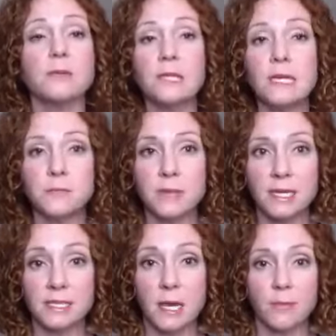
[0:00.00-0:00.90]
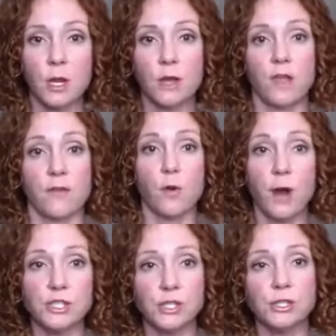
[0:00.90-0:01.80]
Please let me know if you have
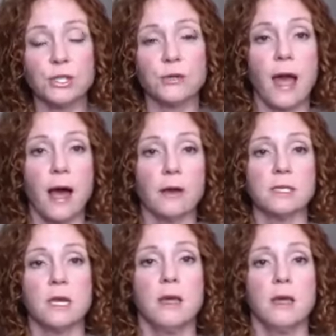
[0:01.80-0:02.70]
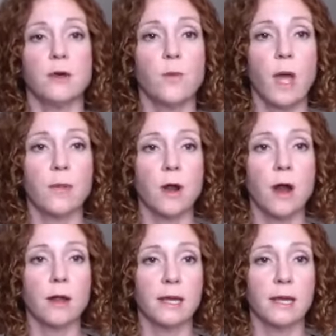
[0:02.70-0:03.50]
questions throughout the webinar.